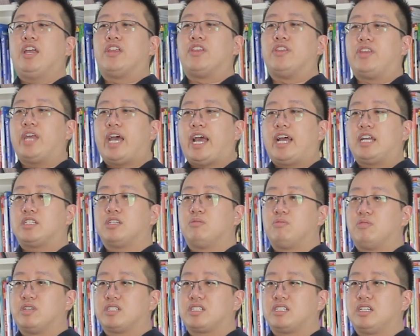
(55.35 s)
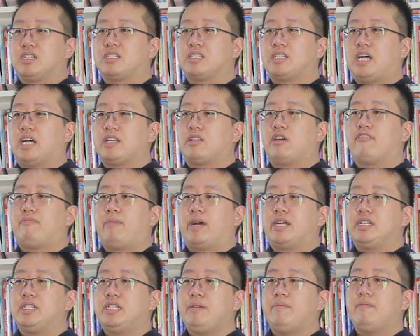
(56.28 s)
That was the start of my
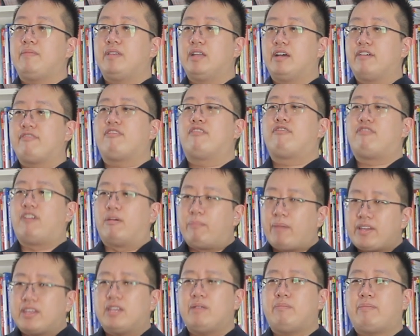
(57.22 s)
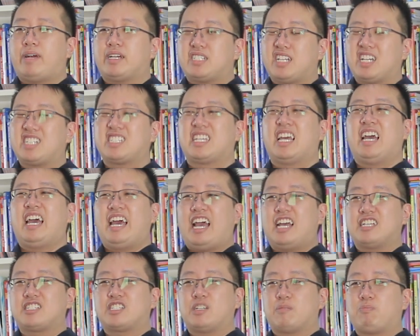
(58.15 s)
deep love for mathematics,
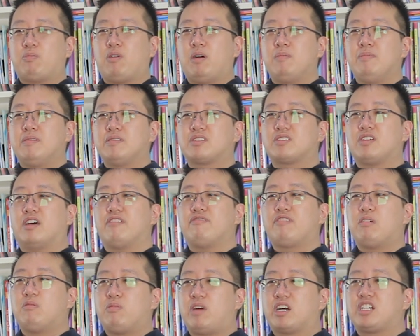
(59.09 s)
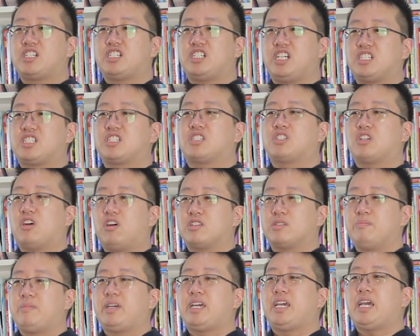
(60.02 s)
as the problem-solving worksheets taught
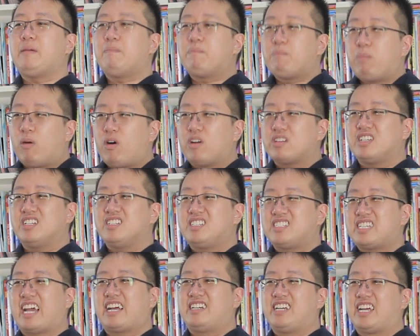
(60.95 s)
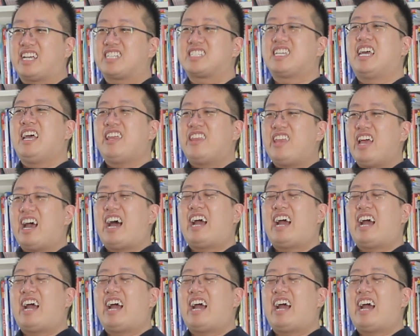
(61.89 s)
me important techniques that